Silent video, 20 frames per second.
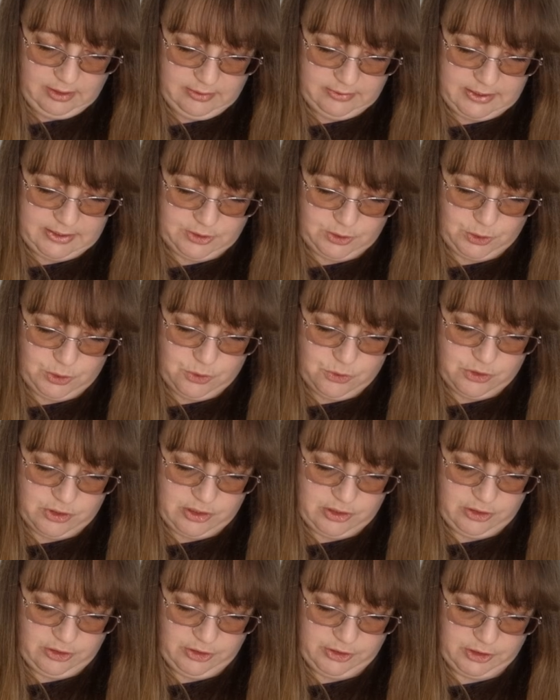There's
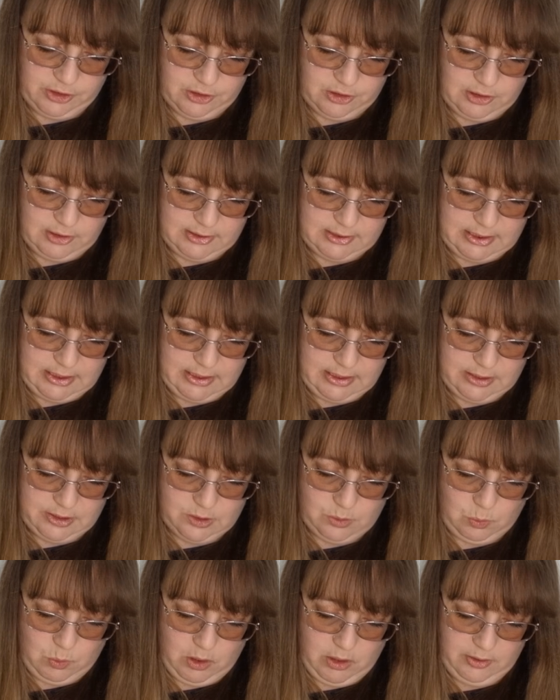109 colours in
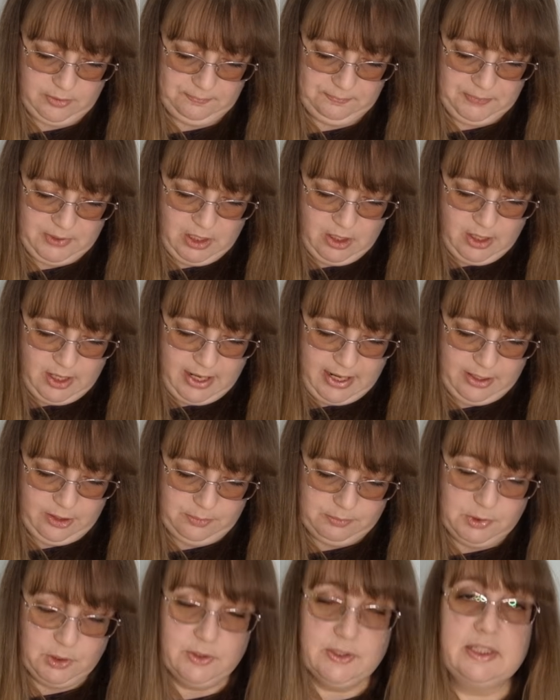this one, and
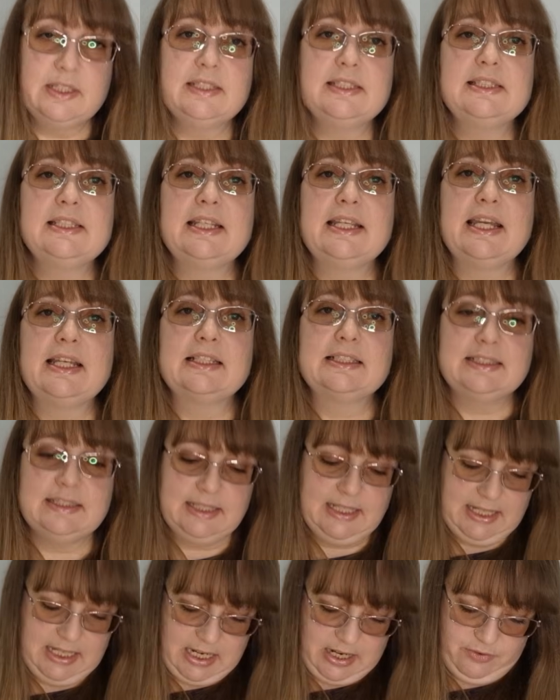I'm using
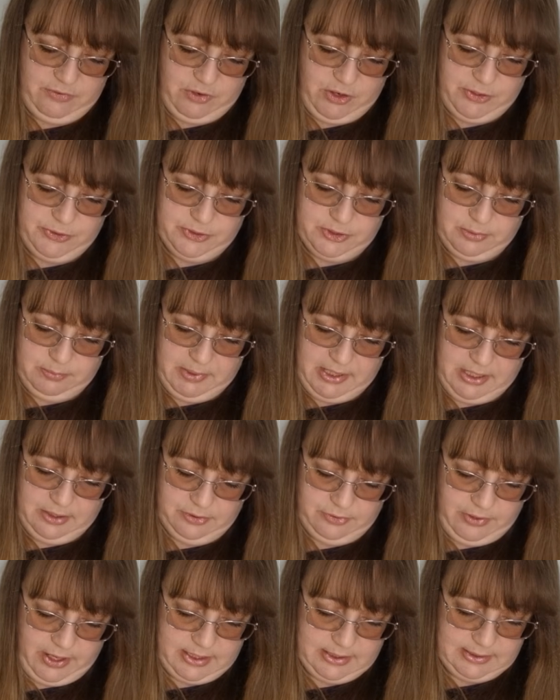CXC and Rose to Me
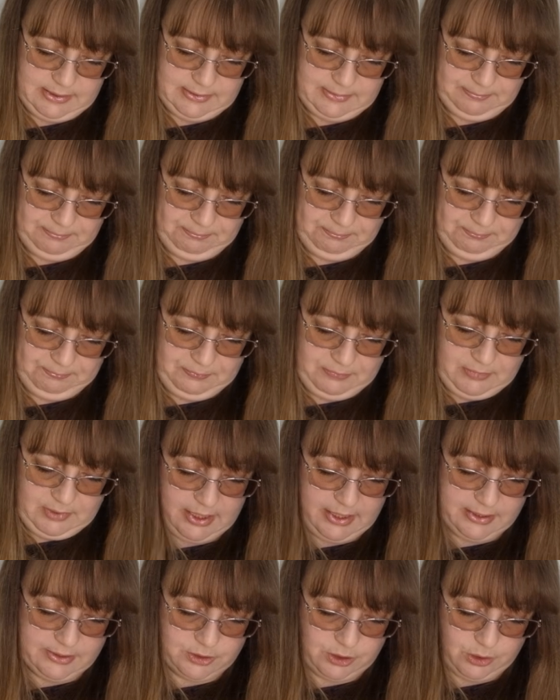threads.
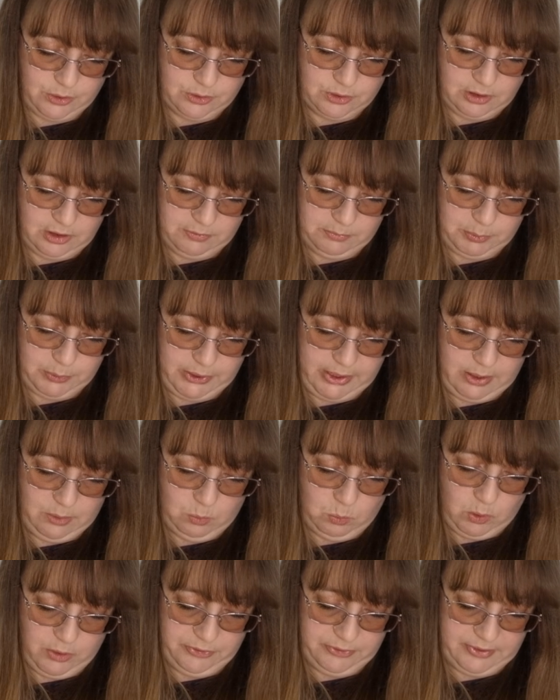In total, I've put
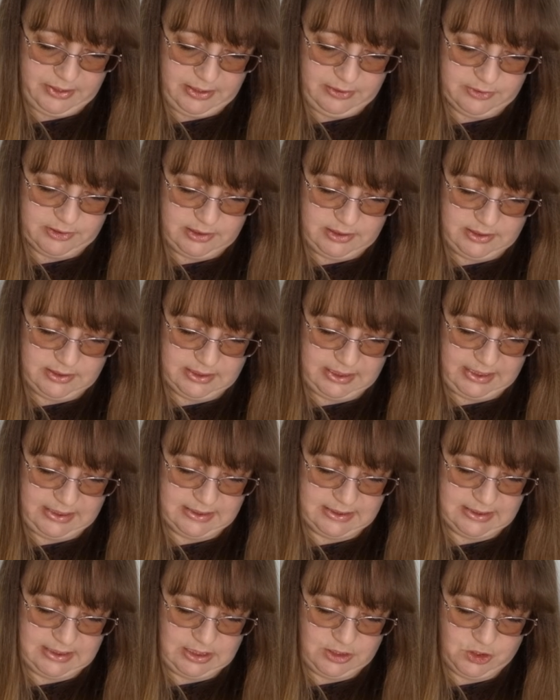in 1,010
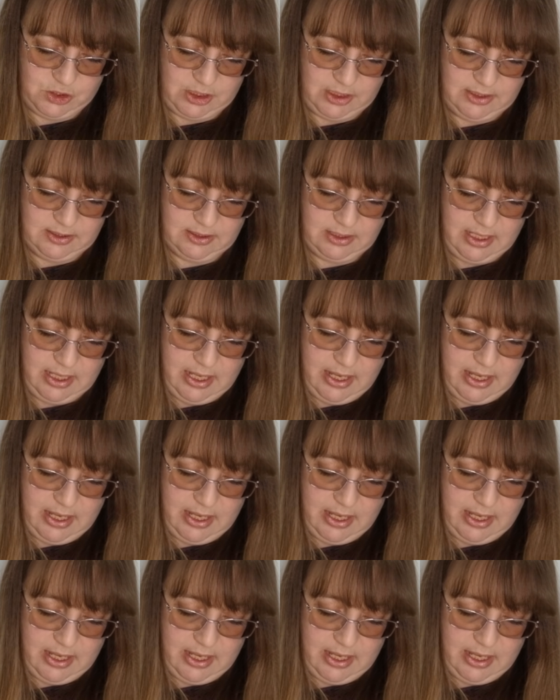stitches